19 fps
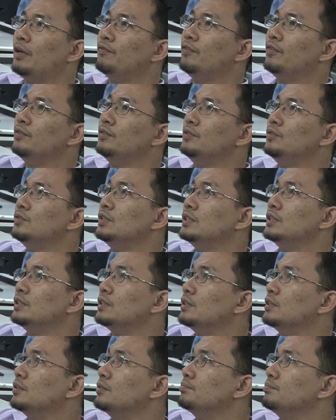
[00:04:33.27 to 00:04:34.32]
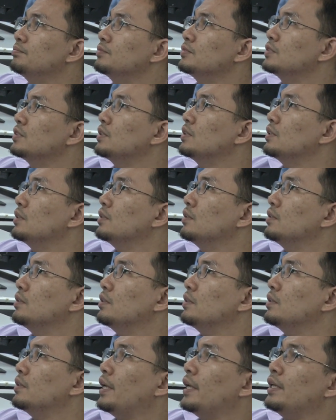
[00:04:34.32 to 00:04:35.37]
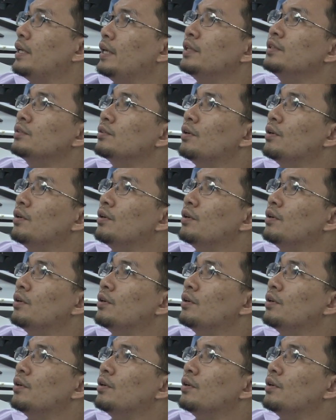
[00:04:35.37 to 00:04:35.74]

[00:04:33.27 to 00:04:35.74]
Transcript: computing skills into your current